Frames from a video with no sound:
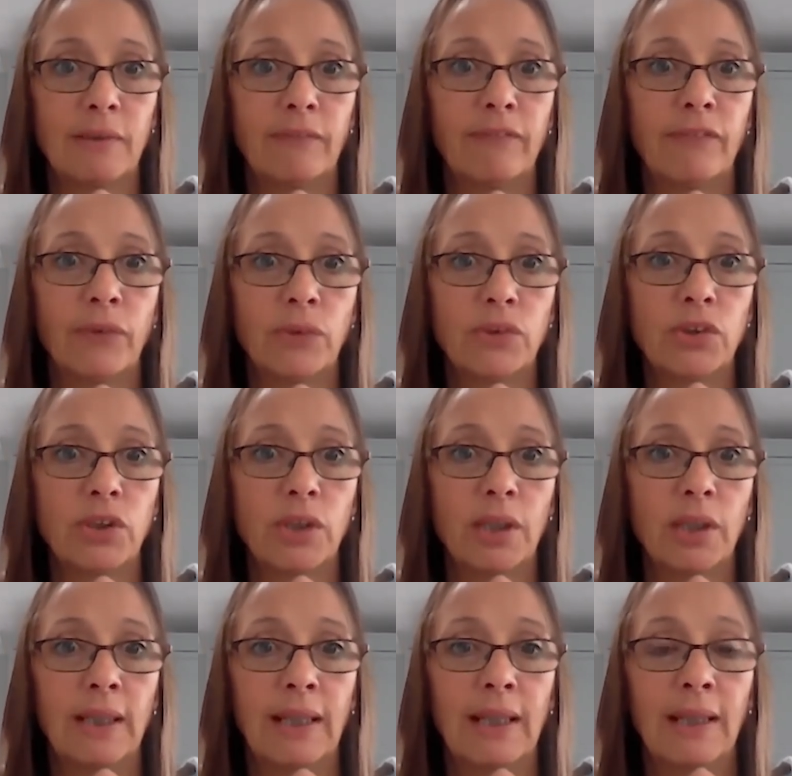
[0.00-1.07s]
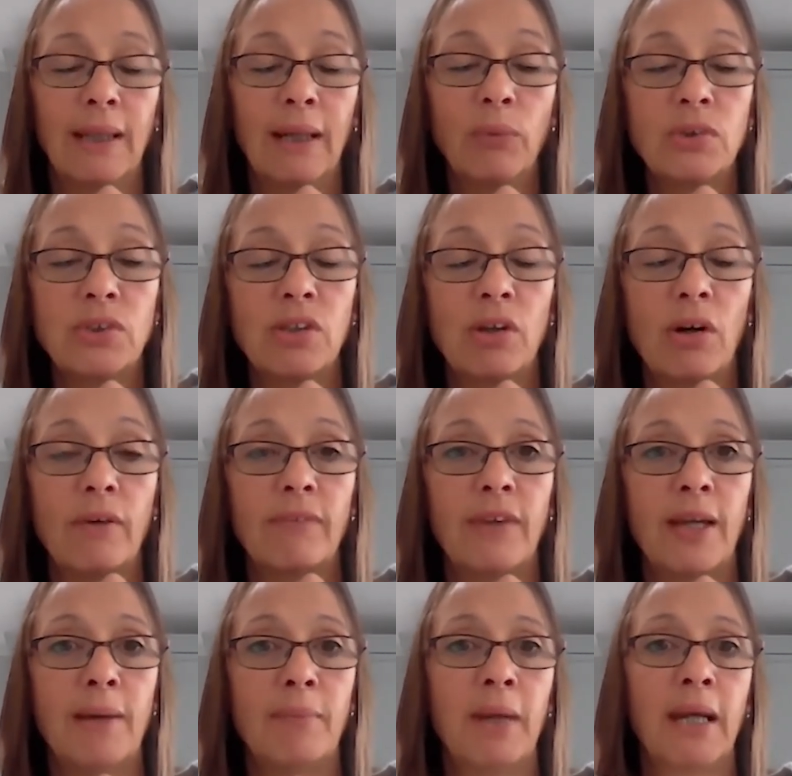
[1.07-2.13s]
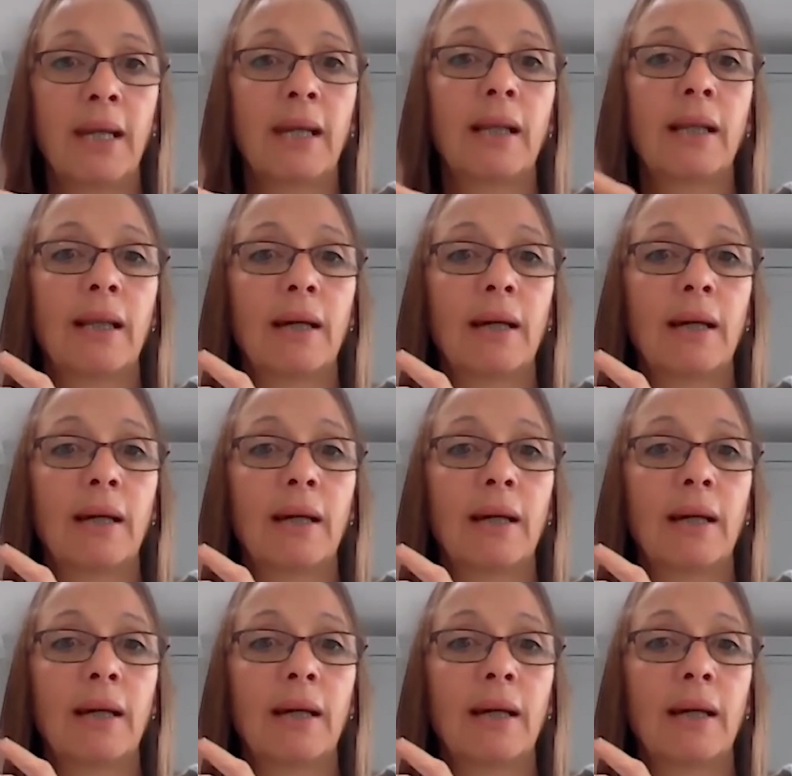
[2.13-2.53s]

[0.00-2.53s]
unfortunately, and that was not of their making.